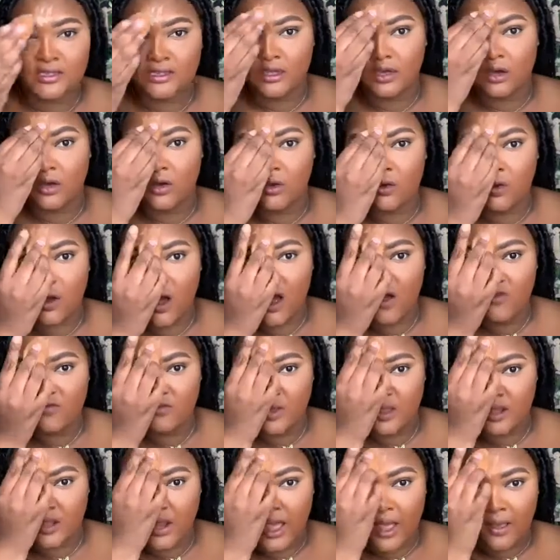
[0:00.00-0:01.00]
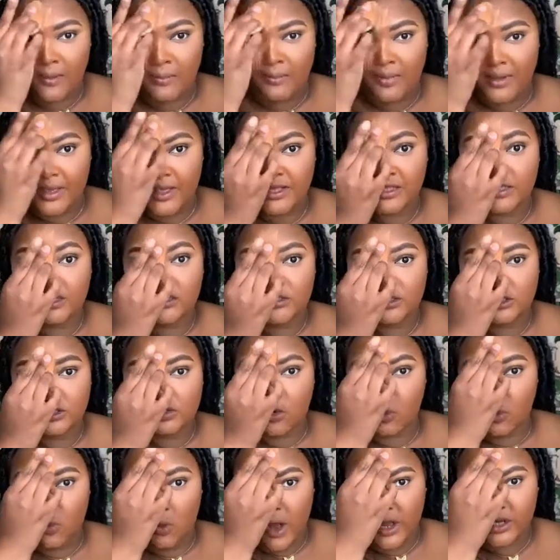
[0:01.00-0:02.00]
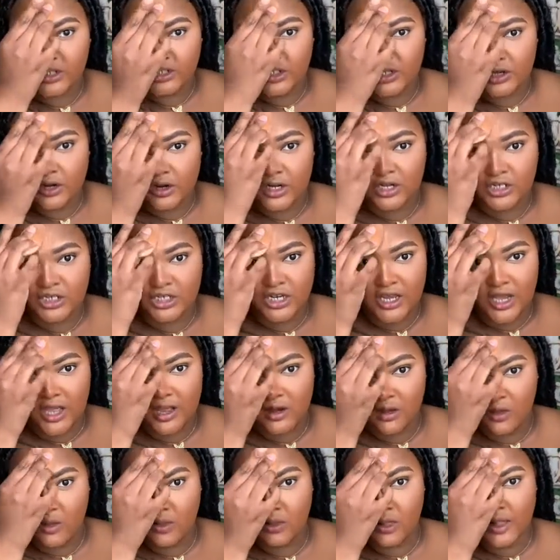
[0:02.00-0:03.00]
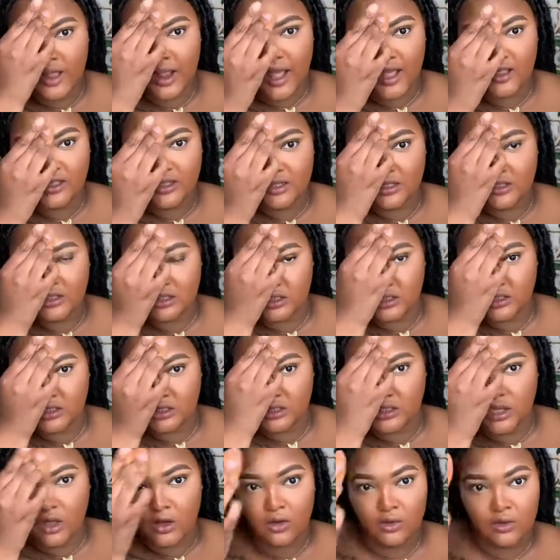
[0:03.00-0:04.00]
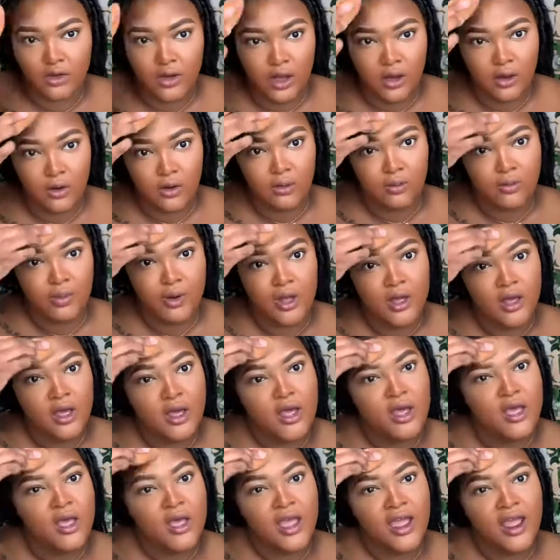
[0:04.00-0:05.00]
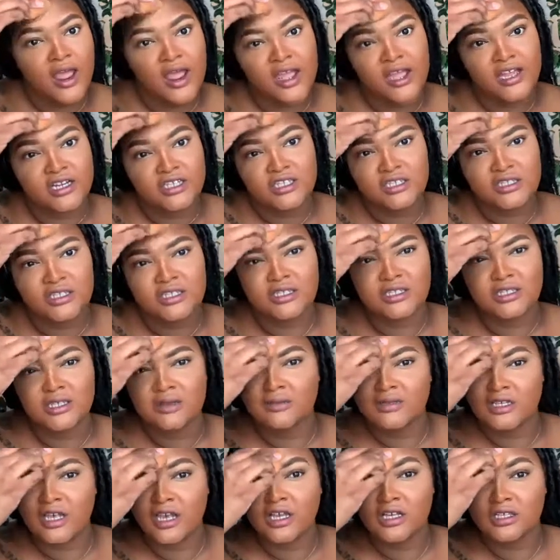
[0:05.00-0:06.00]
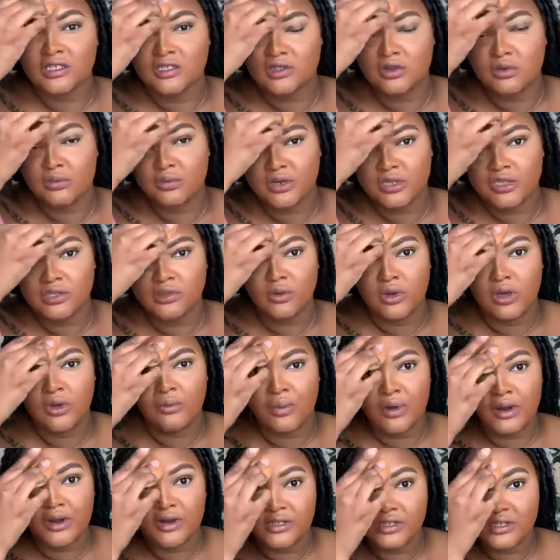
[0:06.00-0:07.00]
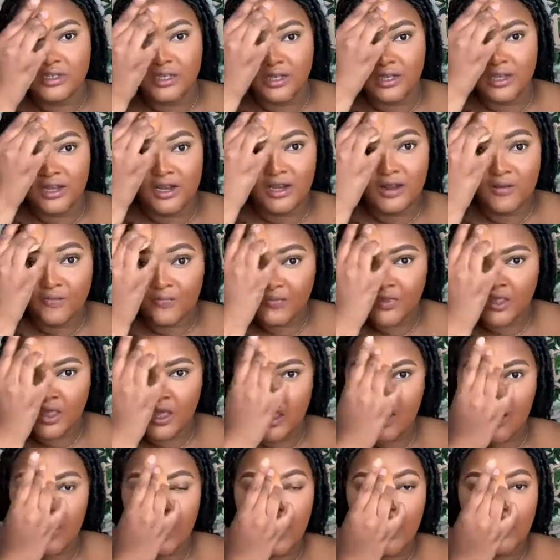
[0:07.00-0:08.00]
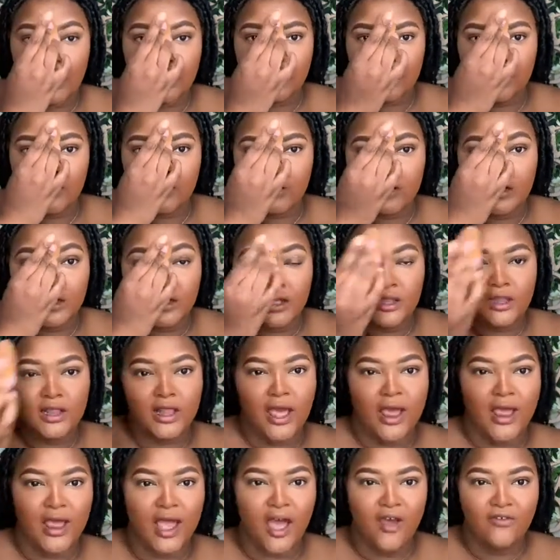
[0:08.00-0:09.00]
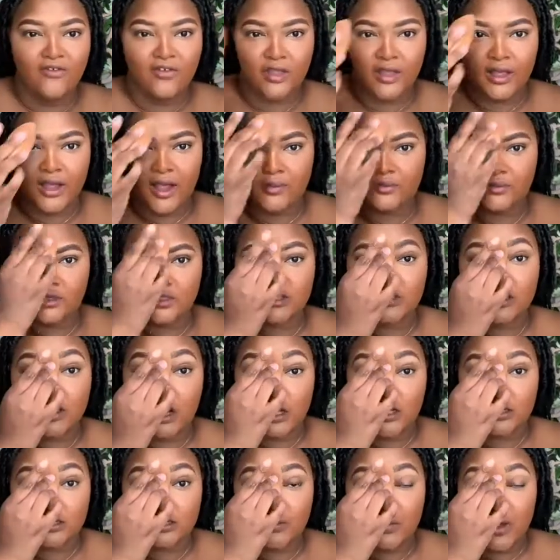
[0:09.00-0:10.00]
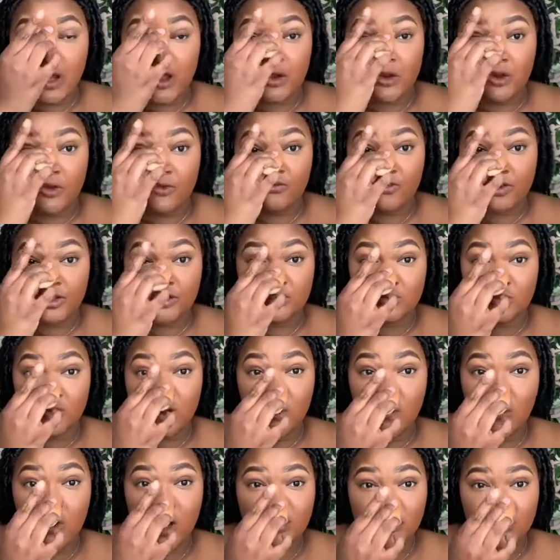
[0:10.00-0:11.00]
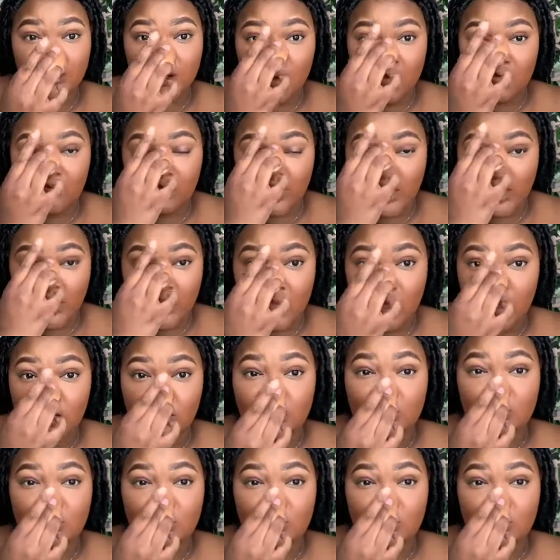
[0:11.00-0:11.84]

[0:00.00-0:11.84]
Yo, I've been like binge watching her channel. Like, I think she's so dope. And she just seems like a super sweet person. And literally, like, I feel like I'm just talking to my girlfriends when I'm watching her videos.